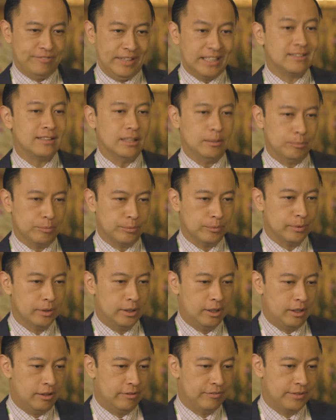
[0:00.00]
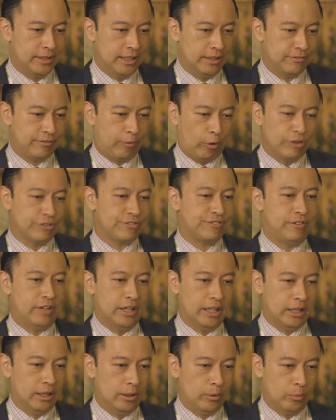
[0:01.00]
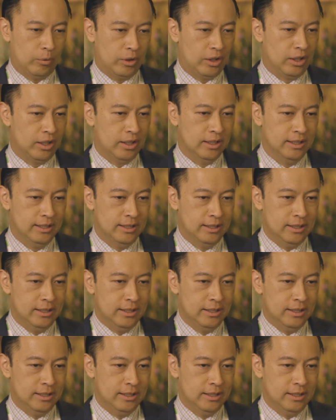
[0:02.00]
victim of that forest fire were